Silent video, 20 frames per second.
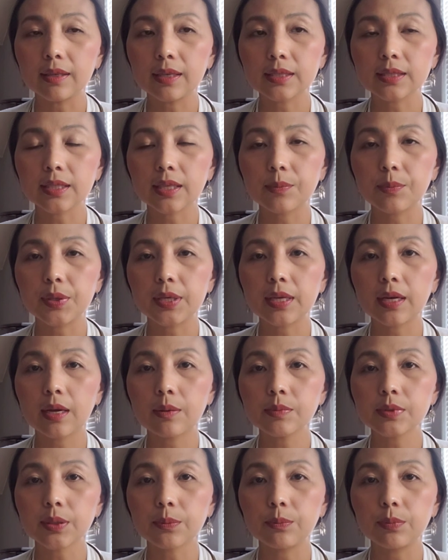It
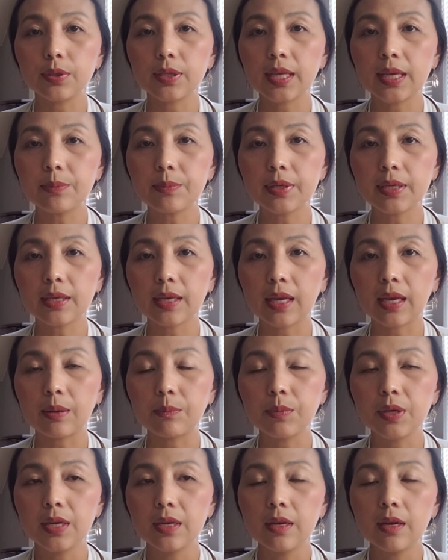becomes a blaming
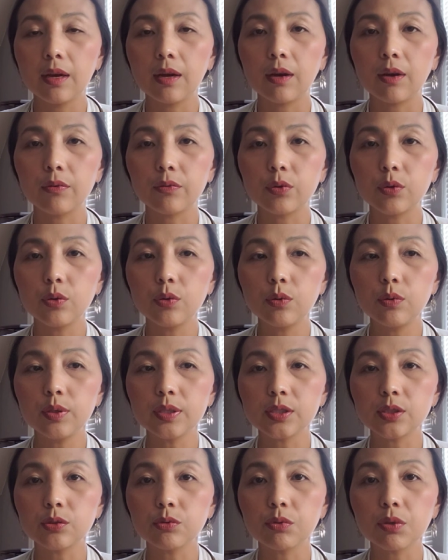game of who
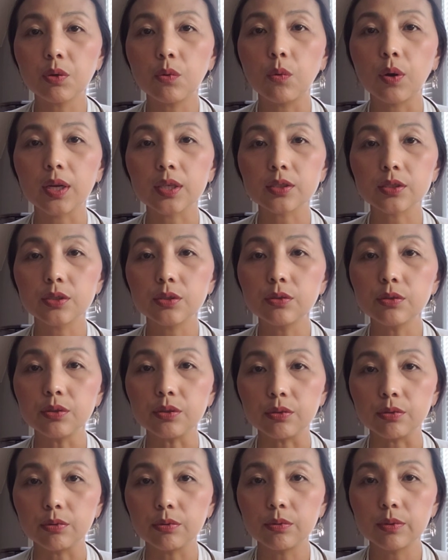is doing what to
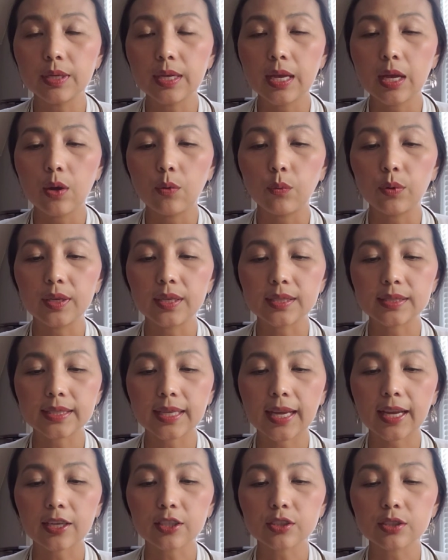you when it's
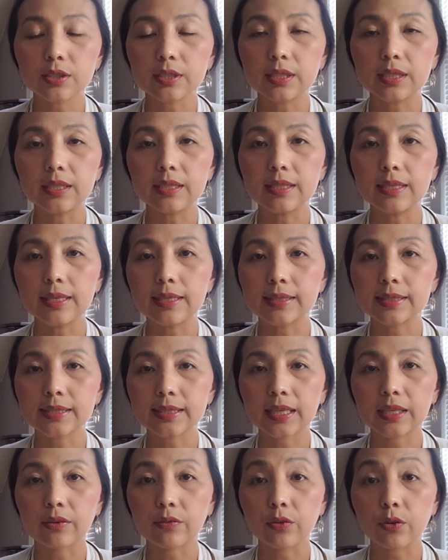actually
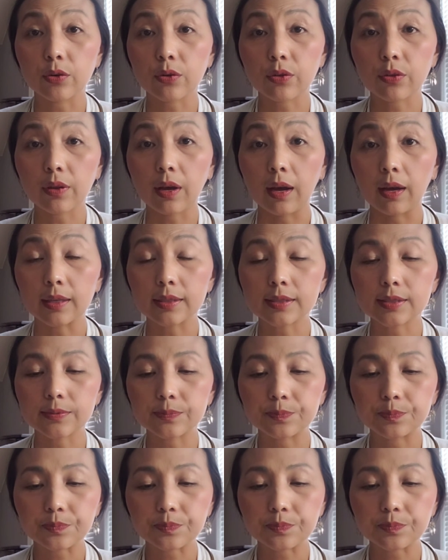inside of your thoughts.